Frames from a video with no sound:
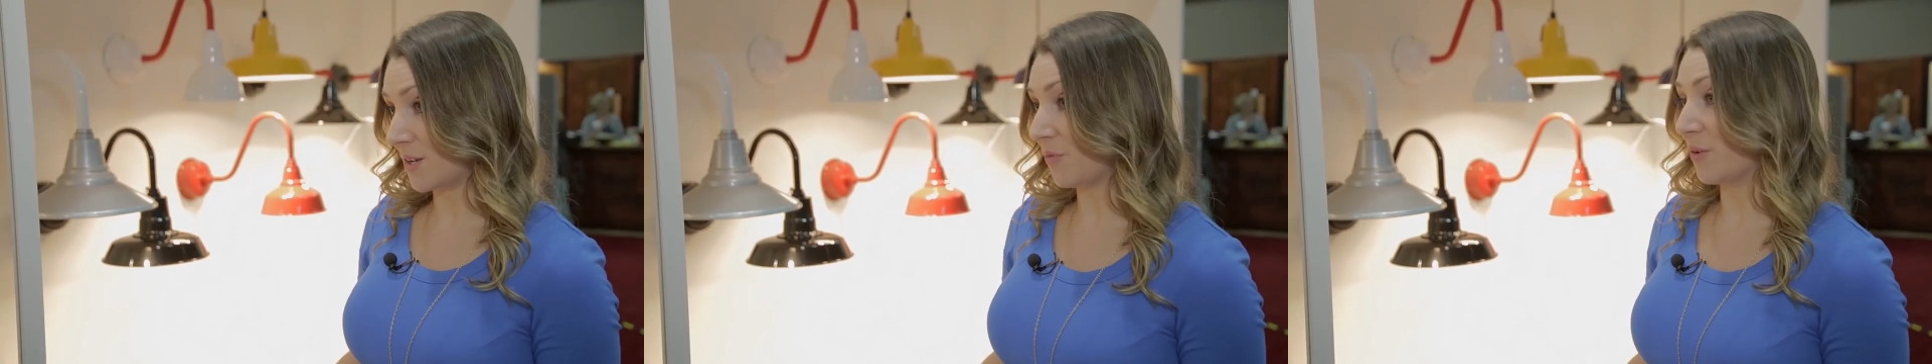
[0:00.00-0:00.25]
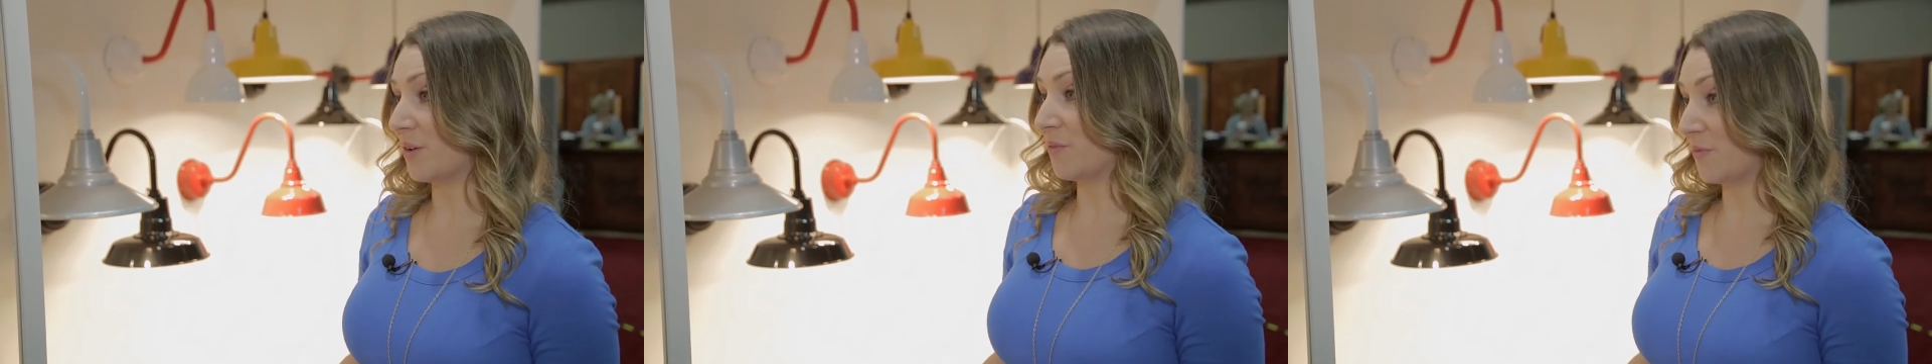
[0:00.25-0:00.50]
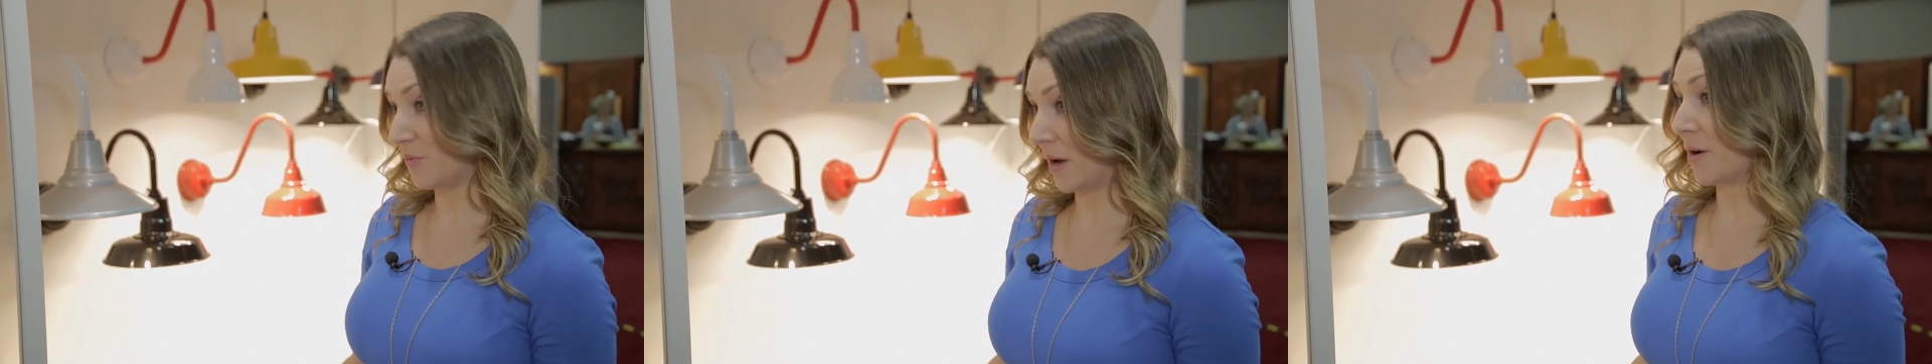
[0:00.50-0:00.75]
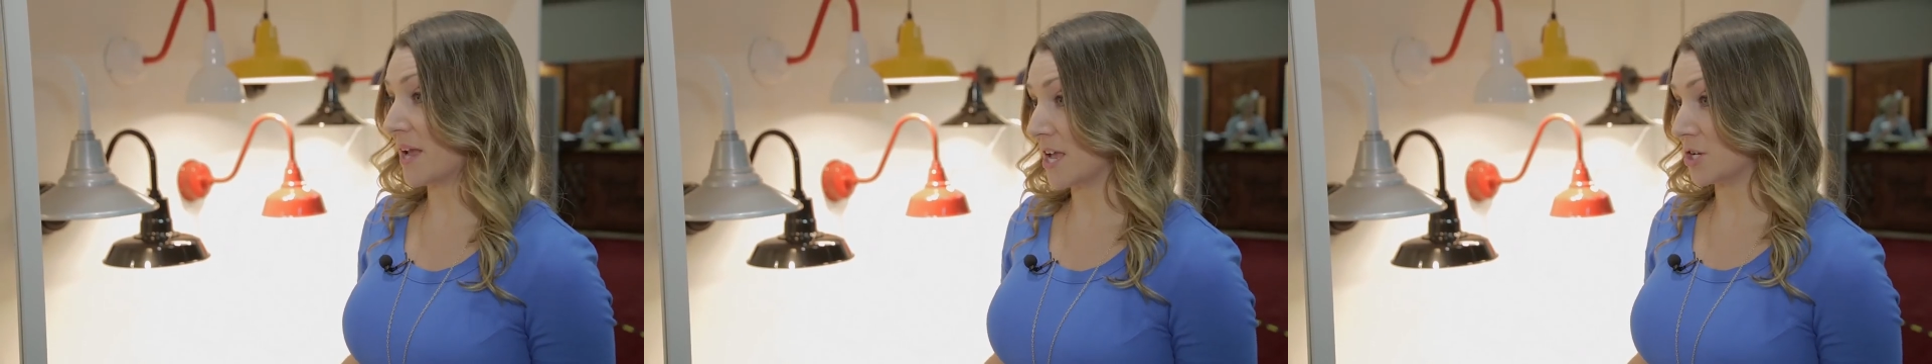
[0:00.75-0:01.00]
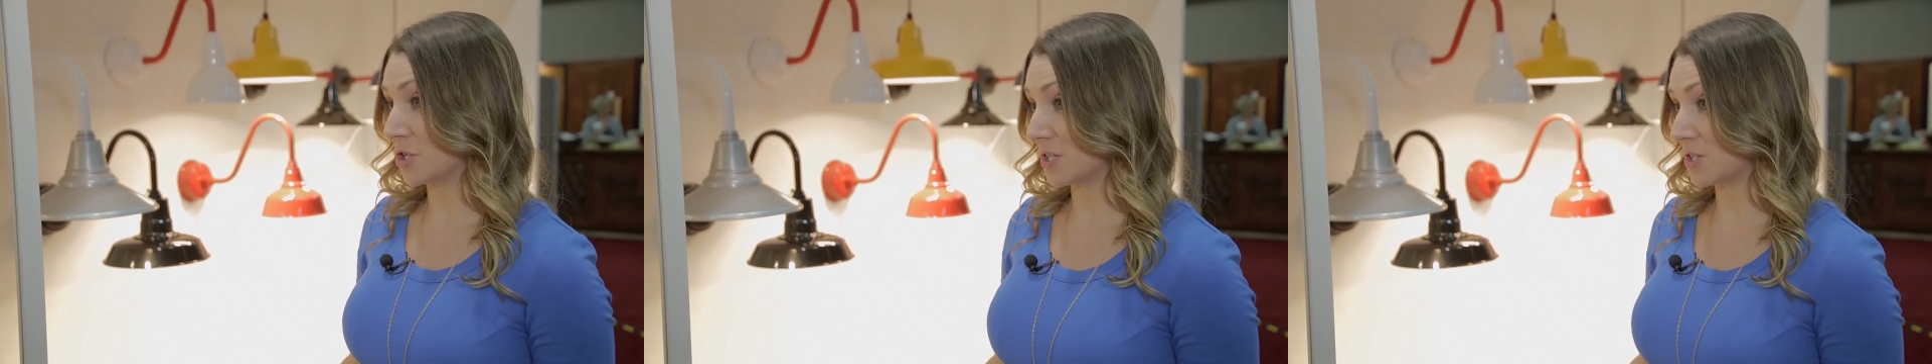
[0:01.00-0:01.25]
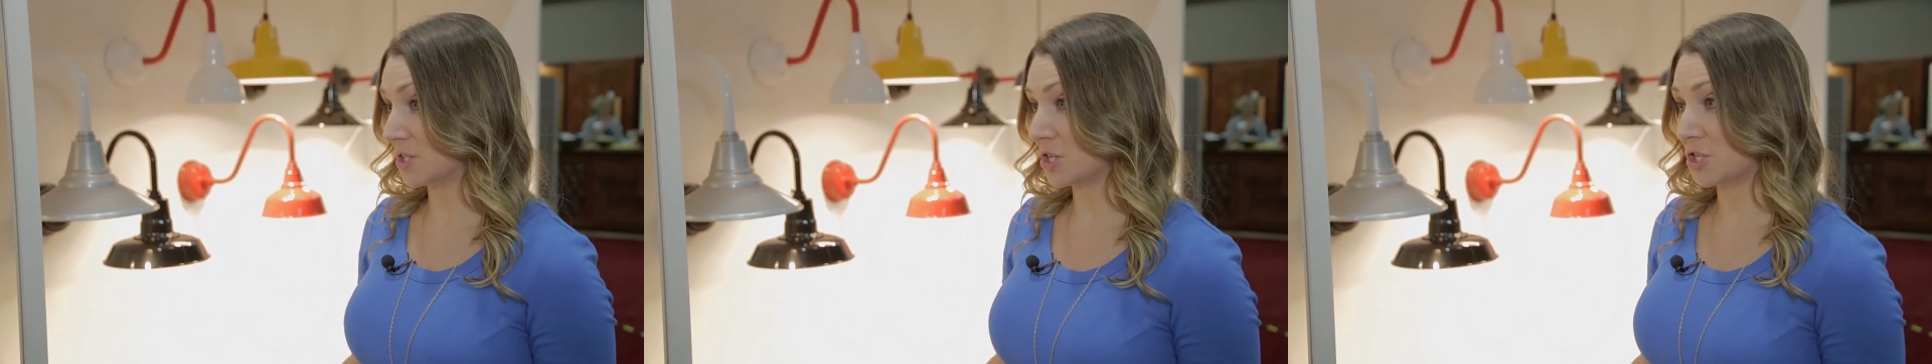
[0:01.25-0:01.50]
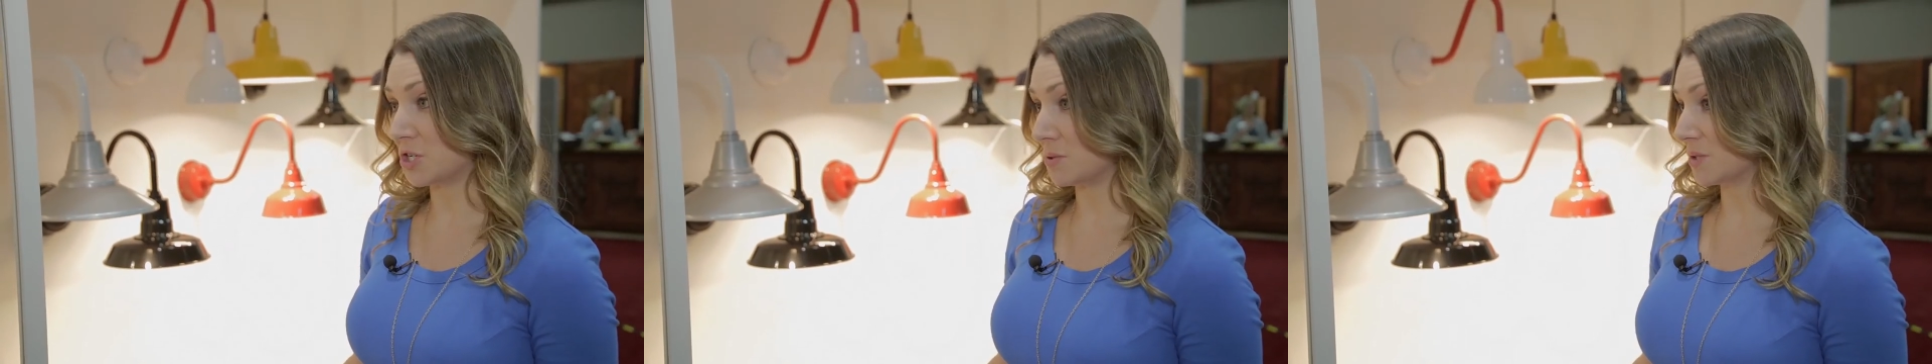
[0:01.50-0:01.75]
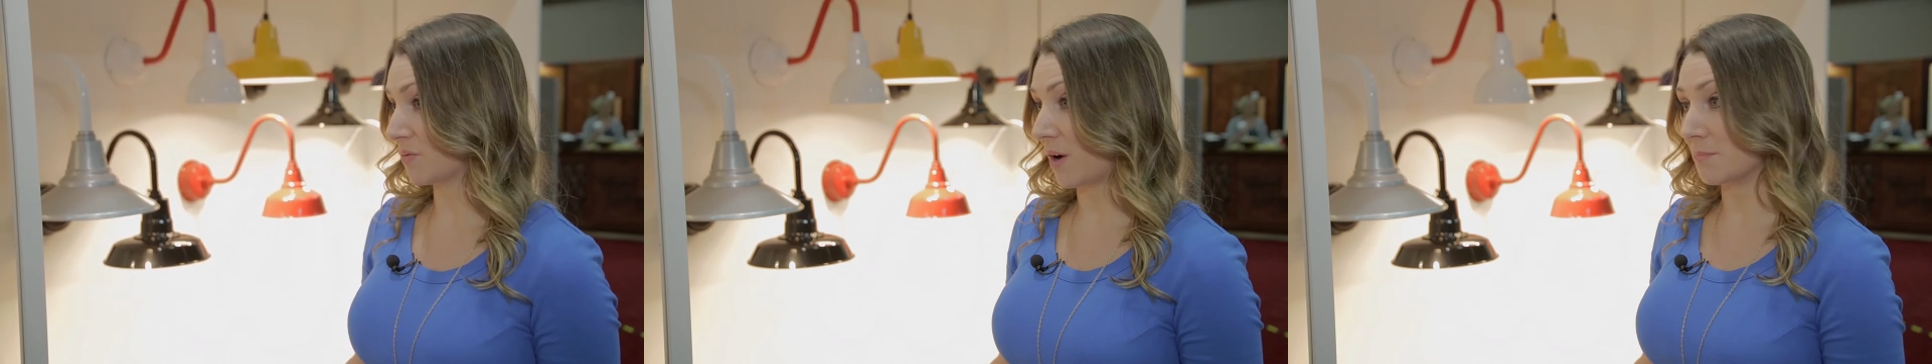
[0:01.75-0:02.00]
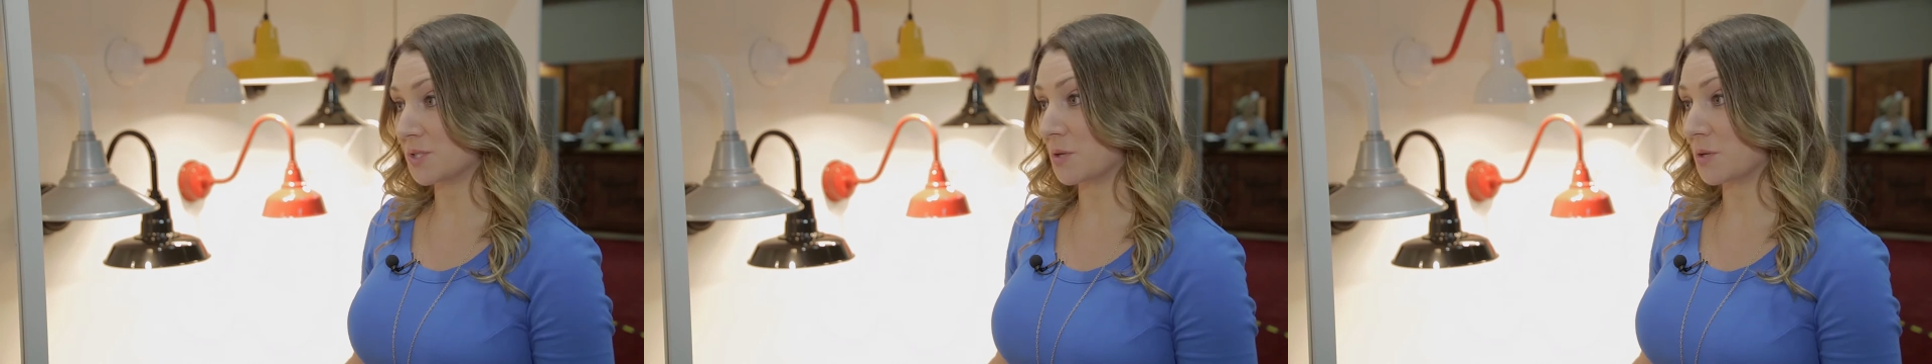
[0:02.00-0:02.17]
different variations to choose from,